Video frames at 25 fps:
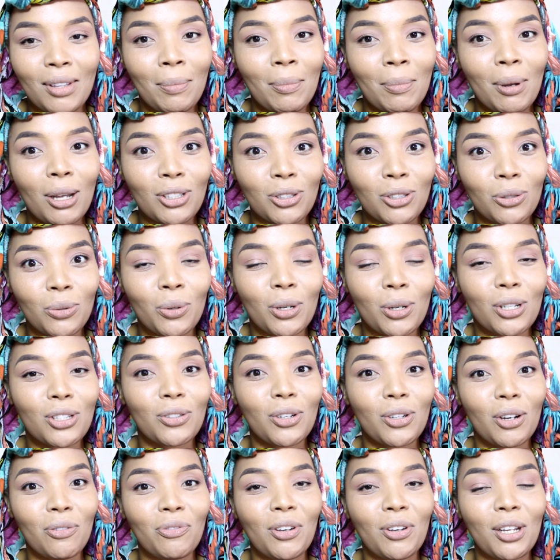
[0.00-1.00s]
My Zulu is
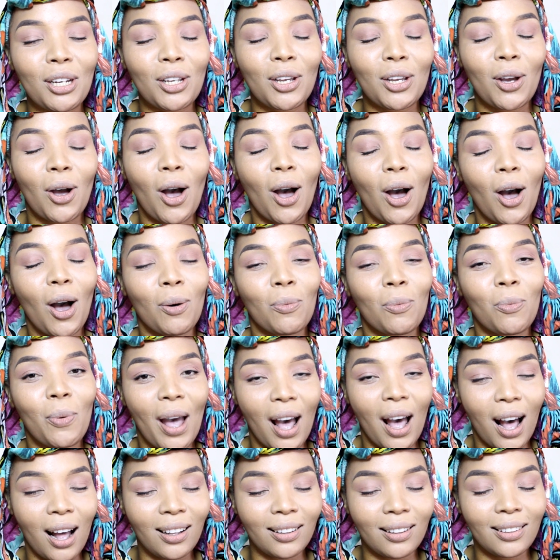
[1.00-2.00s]
not very
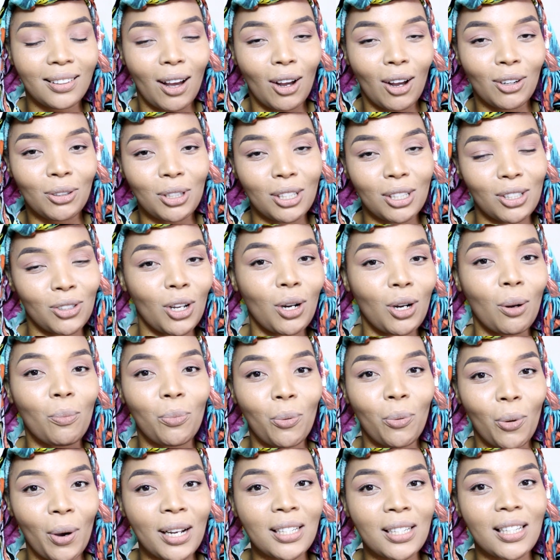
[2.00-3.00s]
well, and it's not on
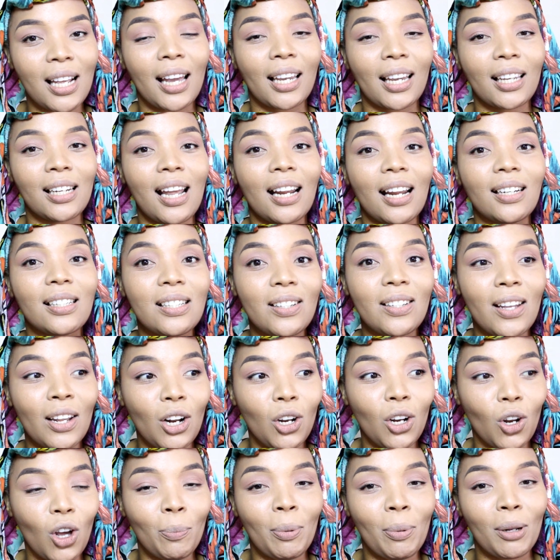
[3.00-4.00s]
point. I can understand
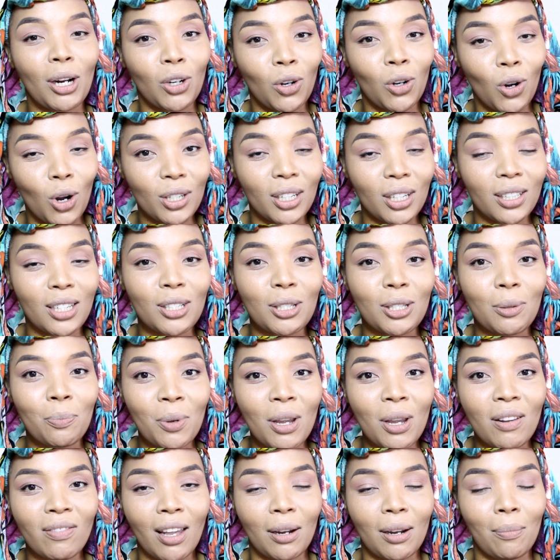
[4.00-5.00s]
a lot, but I can't really
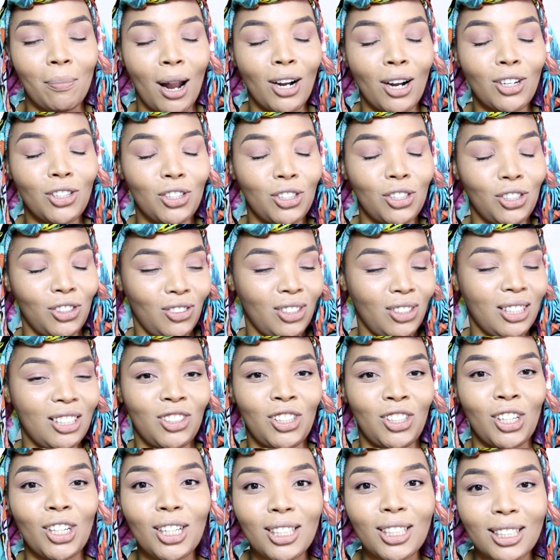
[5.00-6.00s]
speak that much. These
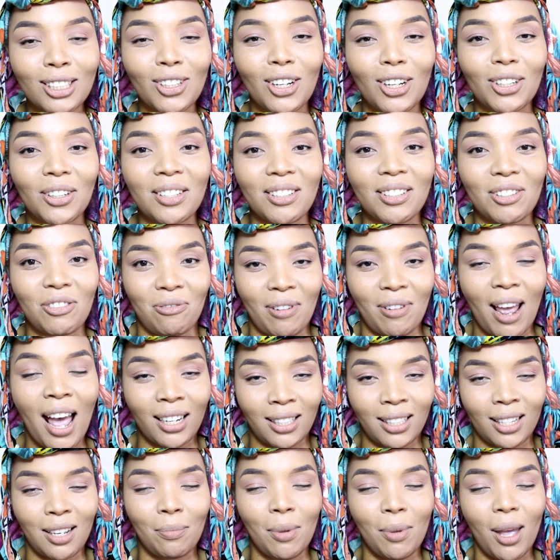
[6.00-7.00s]
children are
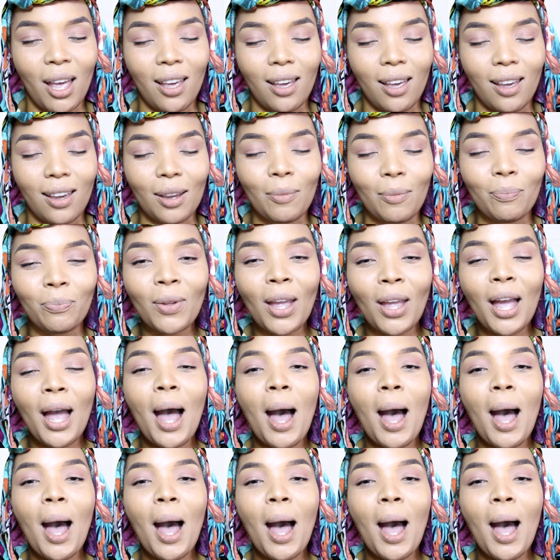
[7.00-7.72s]
distracting me.